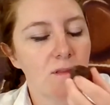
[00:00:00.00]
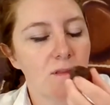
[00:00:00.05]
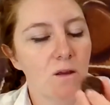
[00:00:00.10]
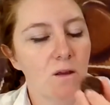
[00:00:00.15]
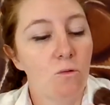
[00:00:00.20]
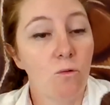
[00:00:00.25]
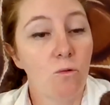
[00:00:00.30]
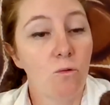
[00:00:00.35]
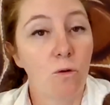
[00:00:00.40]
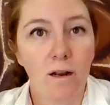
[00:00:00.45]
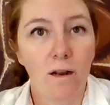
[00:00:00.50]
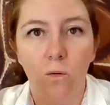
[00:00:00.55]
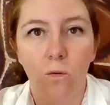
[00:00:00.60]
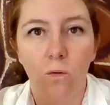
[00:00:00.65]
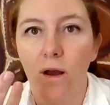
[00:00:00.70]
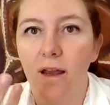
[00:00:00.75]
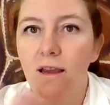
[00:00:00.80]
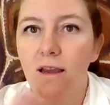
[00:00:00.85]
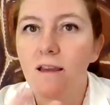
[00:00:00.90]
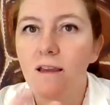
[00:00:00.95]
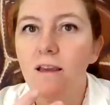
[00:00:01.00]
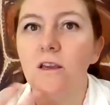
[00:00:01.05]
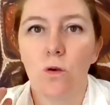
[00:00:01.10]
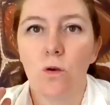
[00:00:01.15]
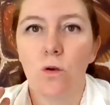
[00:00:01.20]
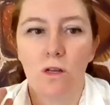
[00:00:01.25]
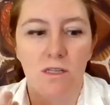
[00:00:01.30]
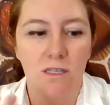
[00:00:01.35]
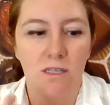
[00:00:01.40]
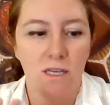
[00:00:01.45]
Right away, you
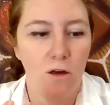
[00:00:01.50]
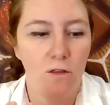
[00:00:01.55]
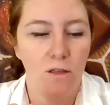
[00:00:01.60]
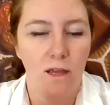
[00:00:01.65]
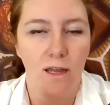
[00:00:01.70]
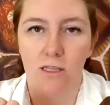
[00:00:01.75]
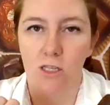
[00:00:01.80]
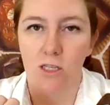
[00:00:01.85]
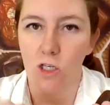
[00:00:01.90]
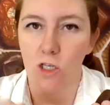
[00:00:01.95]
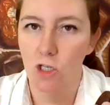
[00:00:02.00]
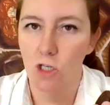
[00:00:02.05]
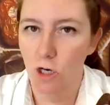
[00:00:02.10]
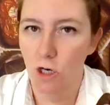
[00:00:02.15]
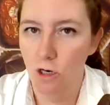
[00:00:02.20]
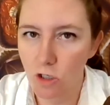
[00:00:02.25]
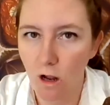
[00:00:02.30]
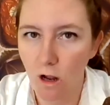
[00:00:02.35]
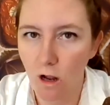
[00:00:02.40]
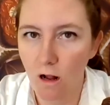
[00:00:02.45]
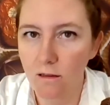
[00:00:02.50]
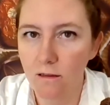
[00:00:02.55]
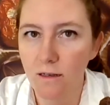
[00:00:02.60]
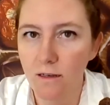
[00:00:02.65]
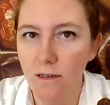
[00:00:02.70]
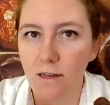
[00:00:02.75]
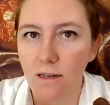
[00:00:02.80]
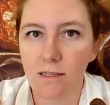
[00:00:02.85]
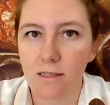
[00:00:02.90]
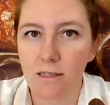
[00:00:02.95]
can tell that it's dark
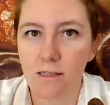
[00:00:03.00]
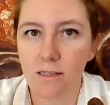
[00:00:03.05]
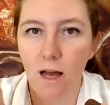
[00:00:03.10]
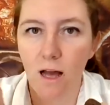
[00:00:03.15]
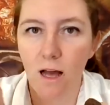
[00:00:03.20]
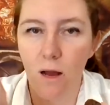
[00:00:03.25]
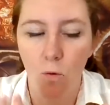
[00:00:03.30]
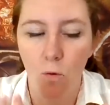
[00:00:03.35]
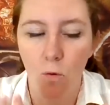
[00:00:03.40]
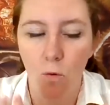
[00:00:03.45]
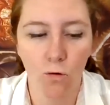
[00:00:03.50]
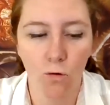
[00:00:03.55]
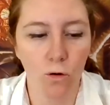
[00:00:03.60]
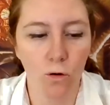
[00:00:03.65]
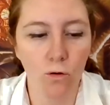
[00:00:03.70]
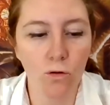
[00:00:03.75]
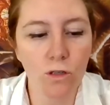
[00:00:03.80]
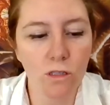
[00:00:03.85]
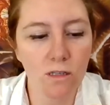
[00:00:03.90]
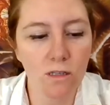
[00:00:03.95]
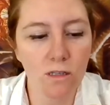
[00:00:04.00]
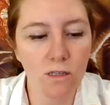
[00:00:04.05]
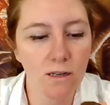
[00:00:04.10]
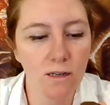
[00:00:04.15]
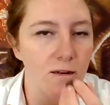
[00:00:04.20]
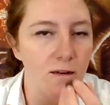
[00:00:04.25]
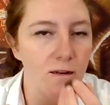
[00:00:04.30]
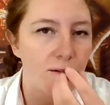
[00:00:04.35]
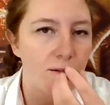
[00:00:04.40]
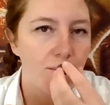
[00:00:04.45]
chocolate. It's a lot more roasted,
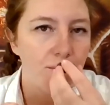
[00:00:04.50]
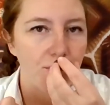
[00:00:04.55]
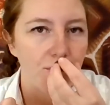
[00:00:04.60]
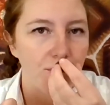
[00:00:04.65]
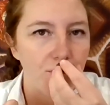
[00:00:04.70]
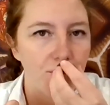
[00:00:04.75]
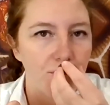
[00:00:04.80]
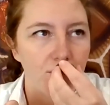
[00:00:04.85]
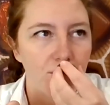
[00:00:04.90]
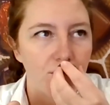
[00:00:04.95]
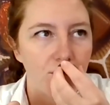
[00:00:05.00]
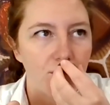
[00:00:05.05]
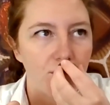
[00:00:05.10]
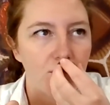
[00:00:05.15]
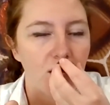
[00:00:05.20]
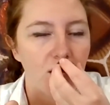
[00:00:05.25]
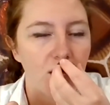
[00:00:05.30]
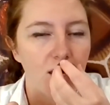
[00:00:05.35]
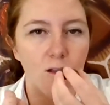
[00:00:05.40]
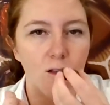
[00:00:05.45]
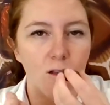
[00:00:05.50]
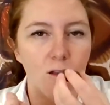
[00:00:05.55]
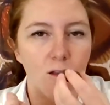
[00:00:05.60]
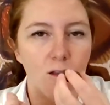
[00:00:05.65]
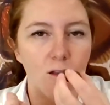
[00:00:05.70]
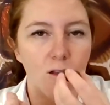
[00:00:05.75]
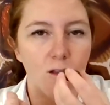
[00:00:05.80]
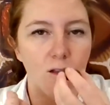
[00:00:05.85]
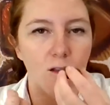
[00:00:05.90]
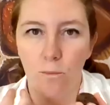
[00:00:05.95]
a little bit
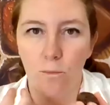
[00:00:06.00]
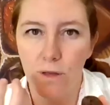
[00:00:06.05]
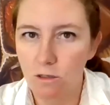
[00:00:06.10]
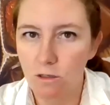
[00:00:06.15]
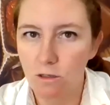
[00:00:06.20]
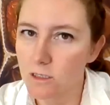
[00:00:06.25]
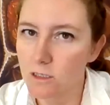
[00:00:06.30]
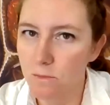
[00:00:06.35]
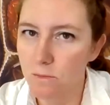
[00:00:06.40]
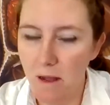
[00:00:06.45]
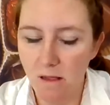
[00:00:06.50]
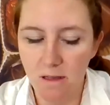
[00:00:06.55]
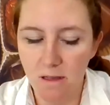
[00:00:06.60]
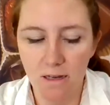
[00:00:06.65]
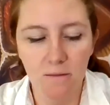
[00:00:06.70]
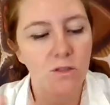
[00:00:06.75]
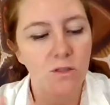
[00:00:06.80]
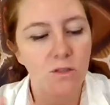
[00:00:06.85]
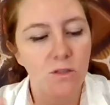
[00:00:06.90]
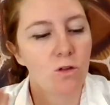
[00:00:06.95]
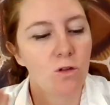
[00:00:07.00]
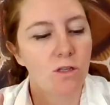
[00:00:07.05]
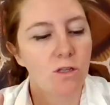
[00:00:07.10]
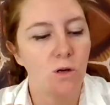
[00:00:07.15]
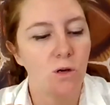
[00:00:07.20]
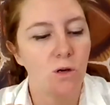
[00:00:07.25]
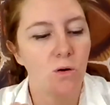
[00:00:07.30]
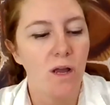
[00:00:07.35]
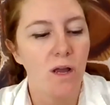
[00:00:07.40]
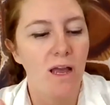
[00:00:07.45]
more bitter smelling. So let's
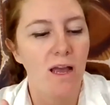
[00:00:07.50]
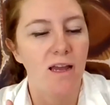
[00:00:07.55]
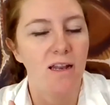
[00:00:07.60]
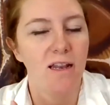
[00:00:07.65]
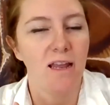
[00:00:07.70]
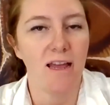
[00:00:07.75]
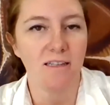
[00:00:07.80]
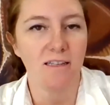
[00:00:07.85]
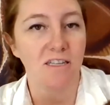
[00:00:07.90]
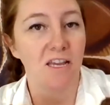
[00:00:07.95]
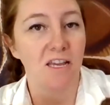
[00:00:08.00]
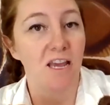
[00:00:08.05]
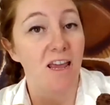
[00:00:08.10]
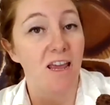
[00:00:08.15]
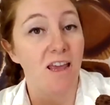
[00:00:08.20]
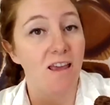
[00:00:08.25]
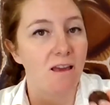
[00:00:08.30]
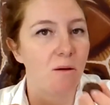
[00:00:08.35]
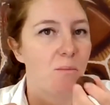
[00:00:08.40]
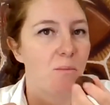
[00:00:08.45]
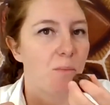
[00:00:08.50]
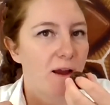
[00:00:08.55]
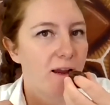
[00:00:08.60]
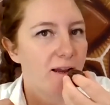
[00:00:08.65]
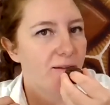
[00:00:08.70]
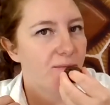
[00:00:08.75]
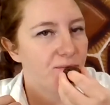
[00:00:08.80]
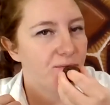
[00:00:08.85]
go ahead and take a bite.